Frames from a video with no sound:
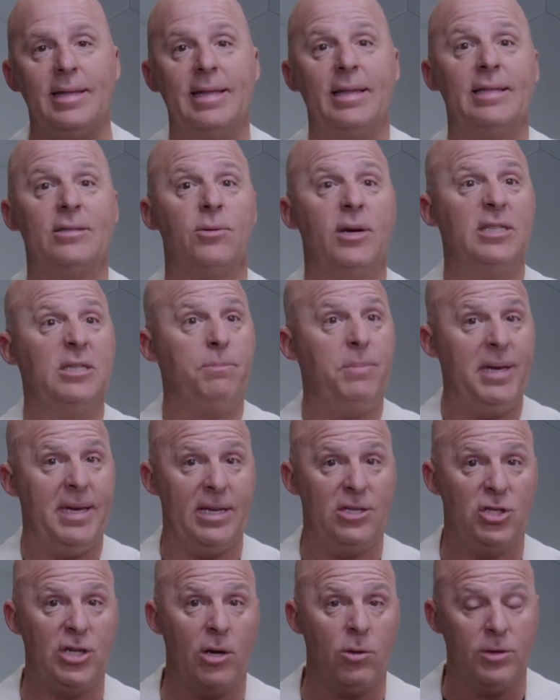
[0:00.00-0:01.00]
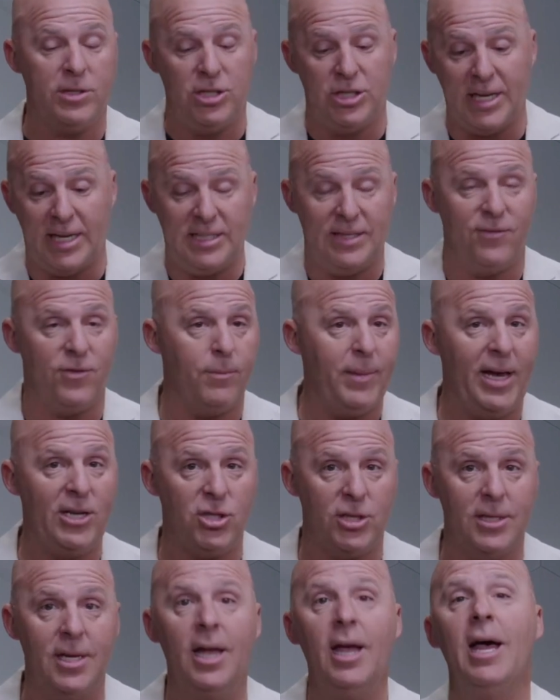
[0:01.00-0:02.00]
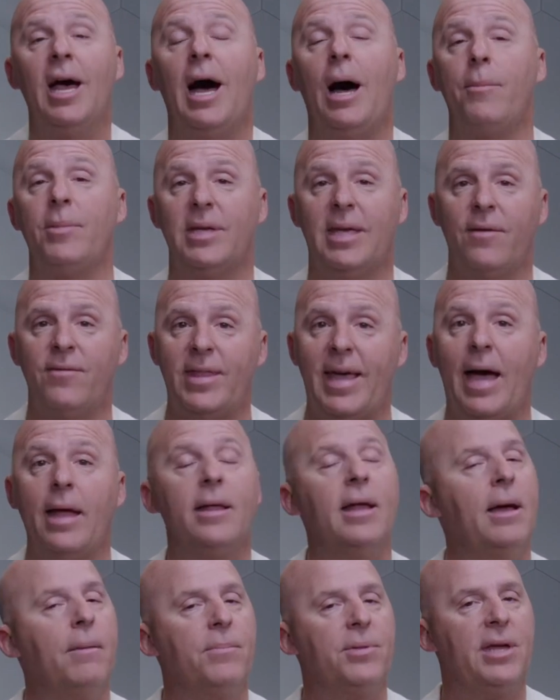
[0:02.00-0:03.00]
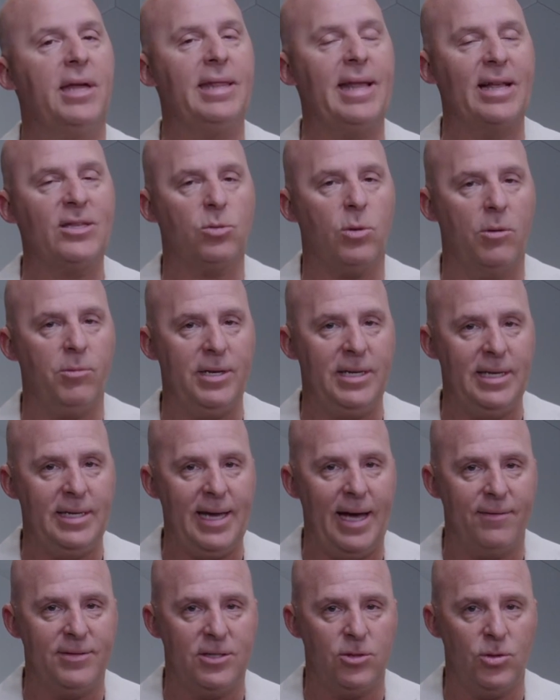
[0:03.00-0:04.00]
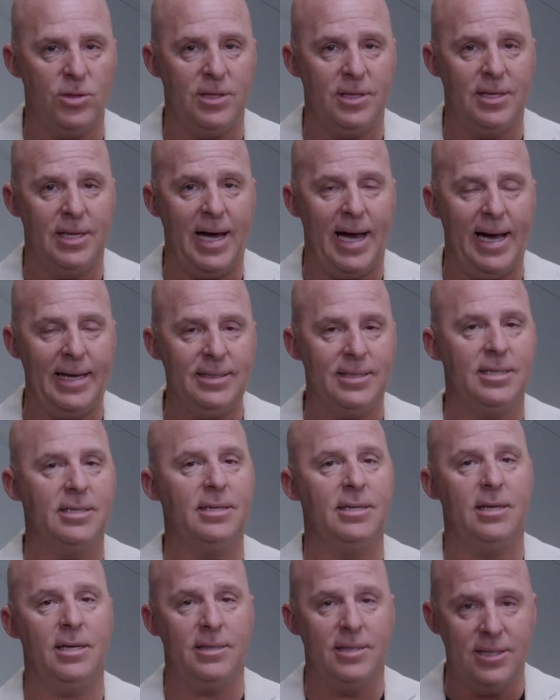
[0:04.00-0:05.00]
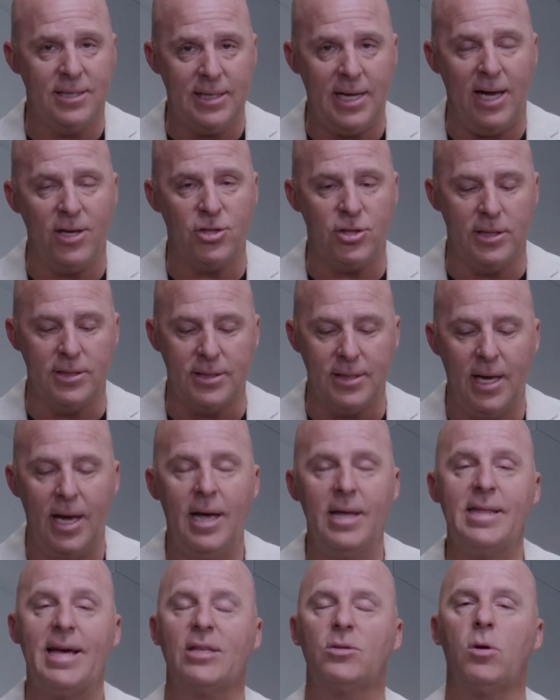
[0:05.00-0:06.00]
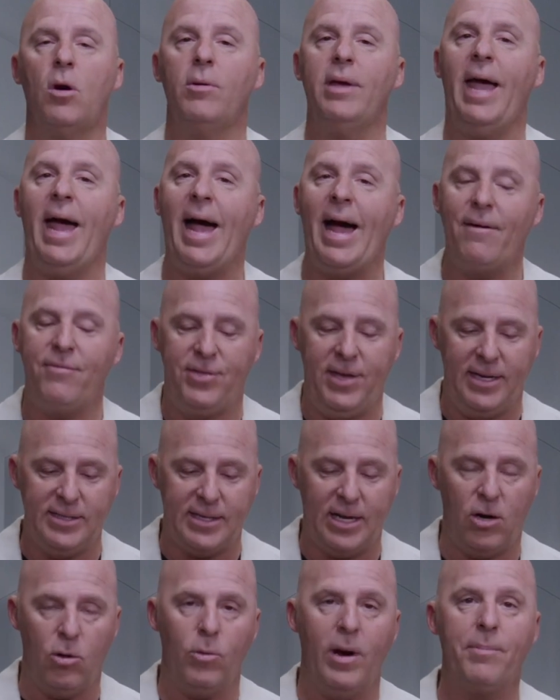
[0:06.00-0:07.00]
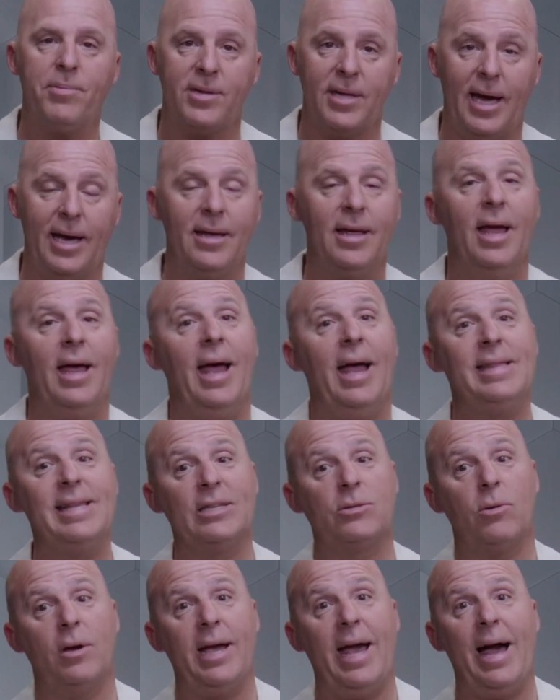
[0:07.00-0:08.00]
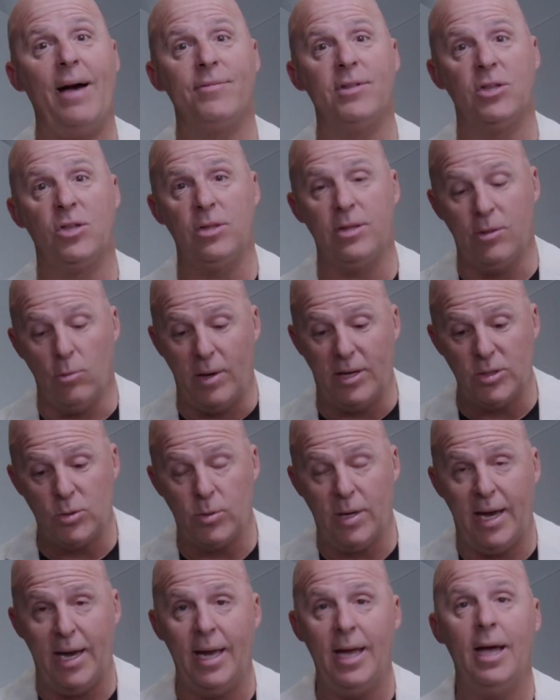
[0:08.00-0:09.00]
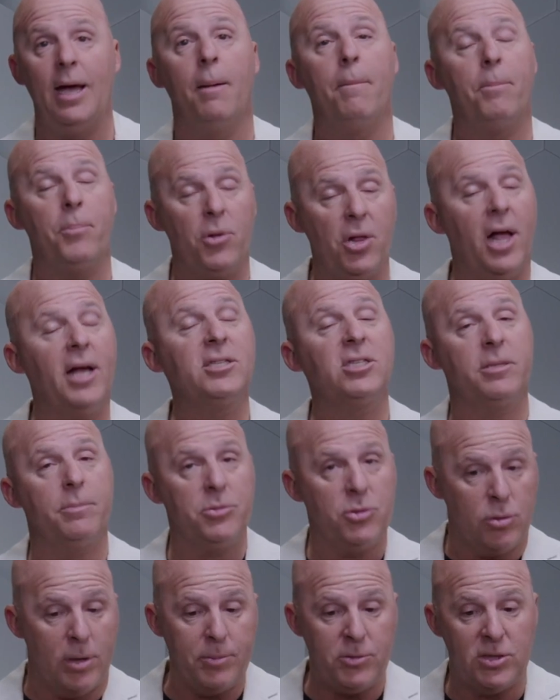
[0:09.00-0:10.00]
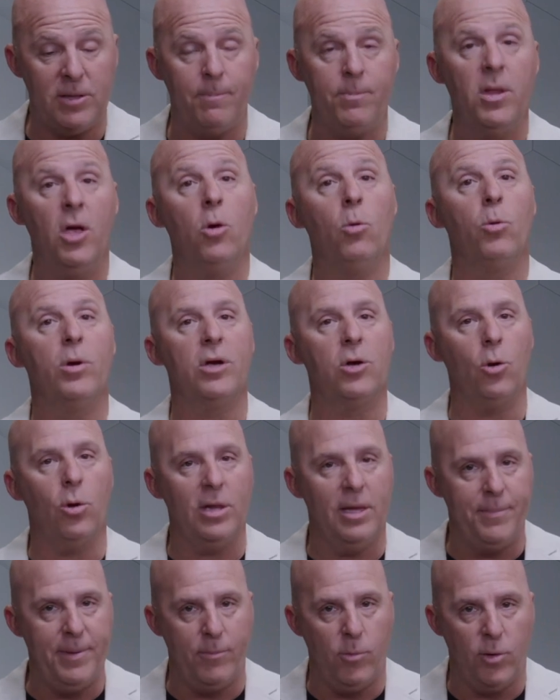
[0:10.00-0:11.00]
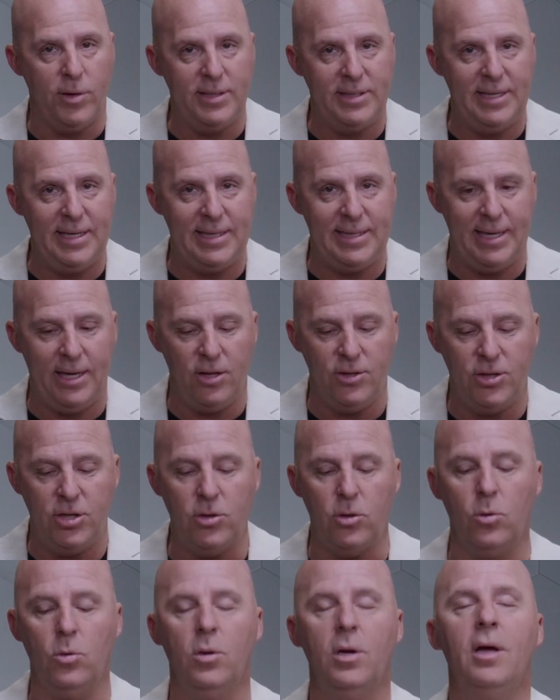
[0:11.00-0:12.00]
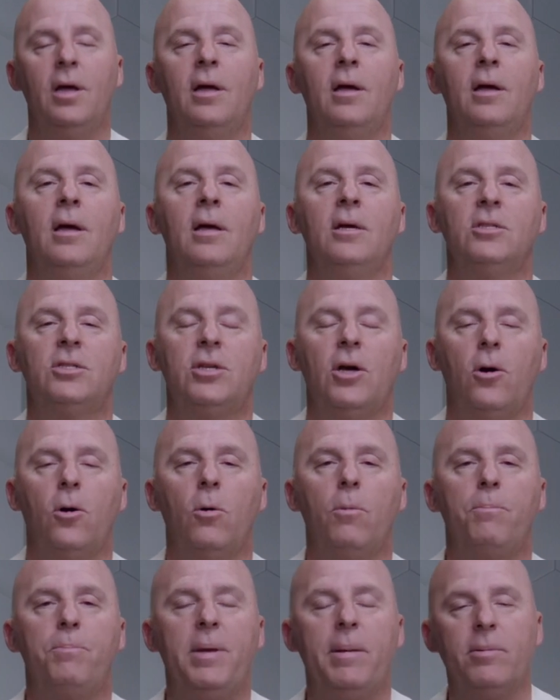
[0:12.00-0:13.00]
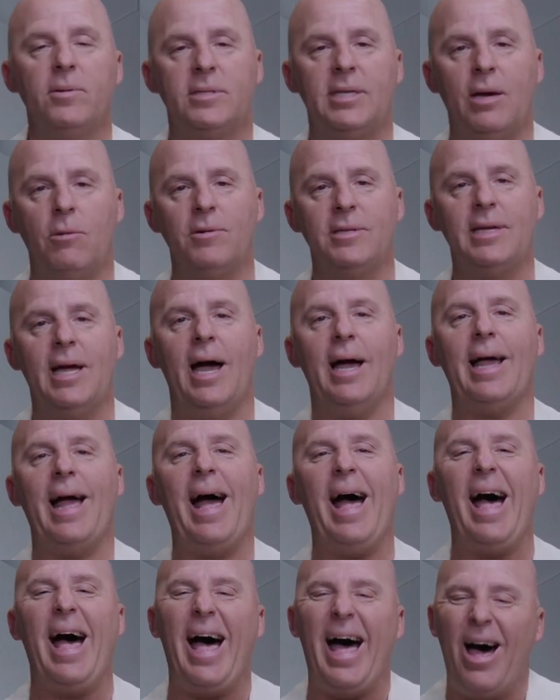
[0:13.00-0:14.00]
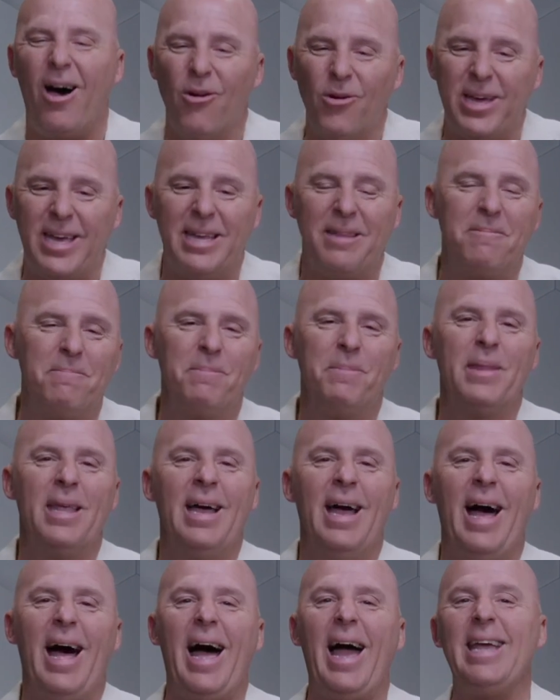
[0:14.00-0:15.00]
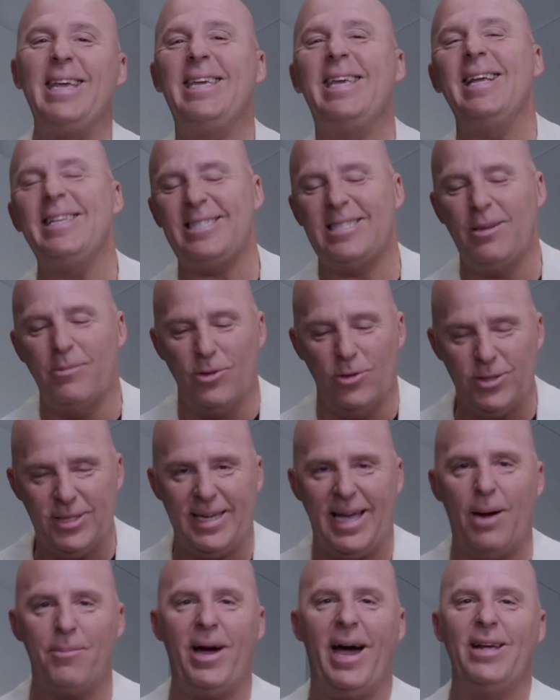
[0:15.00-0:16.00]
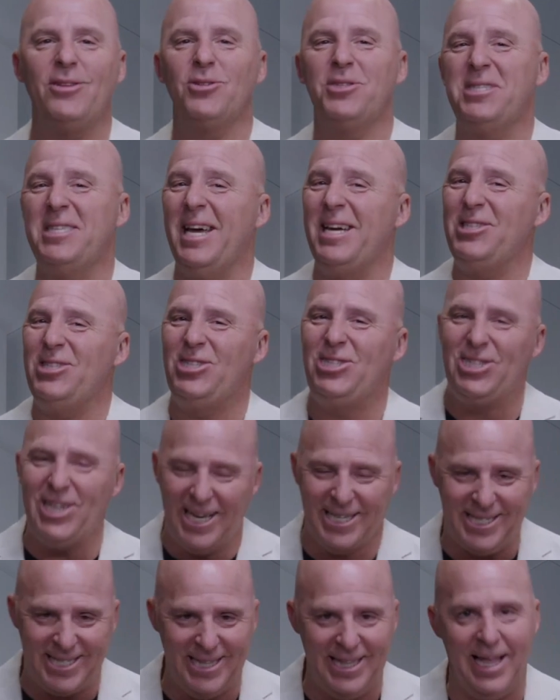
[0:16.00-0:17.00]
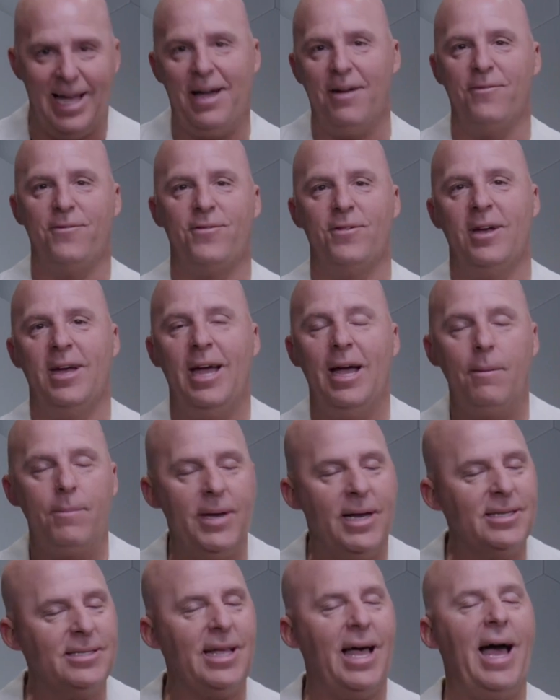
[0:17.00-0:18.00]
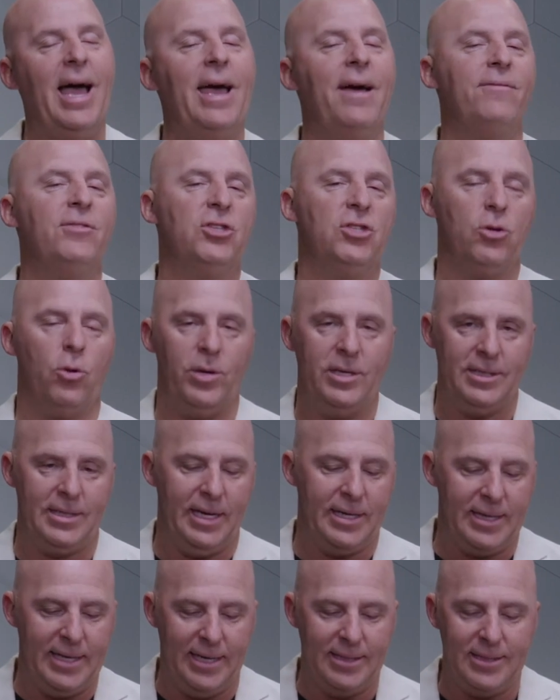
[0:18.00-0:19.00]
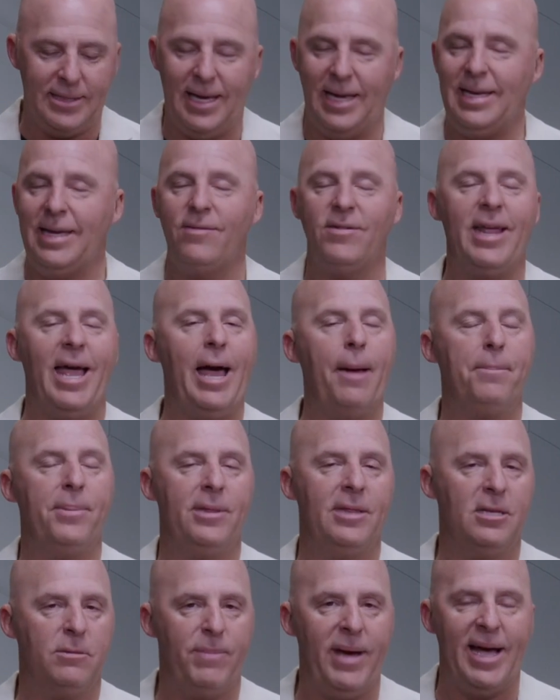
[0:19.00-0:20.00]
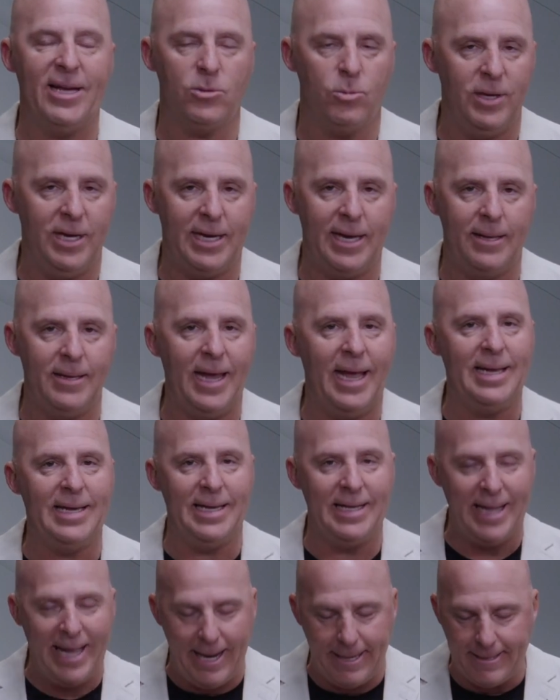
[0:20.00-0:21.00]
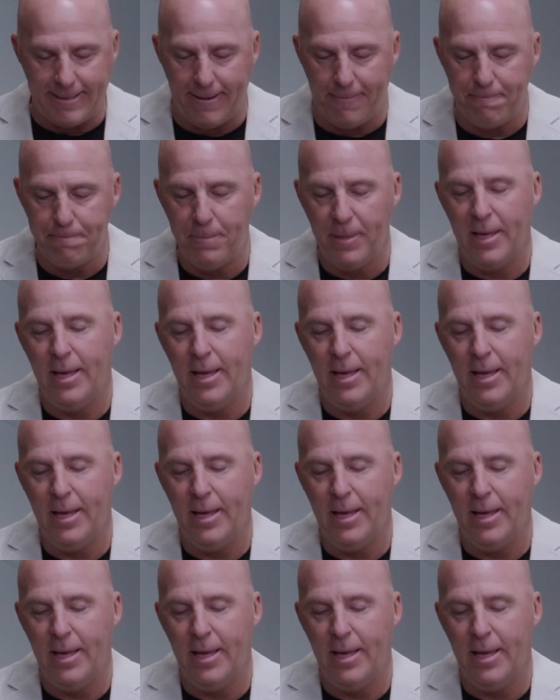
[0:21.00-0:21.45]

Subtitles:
that's why I speak in general to you guys information, I'm gonna give you that, but then that's why we need to have certain guidance and discussions. That's why we have things on our website. And that's why you have the Wellness Way Plus subscription, where you can go a little bit more in detail too. So people say, well, Doc, how can I get some of those carbohydrates that I just love? Because I have stories like this, and even happened this past weekend in Atlanta,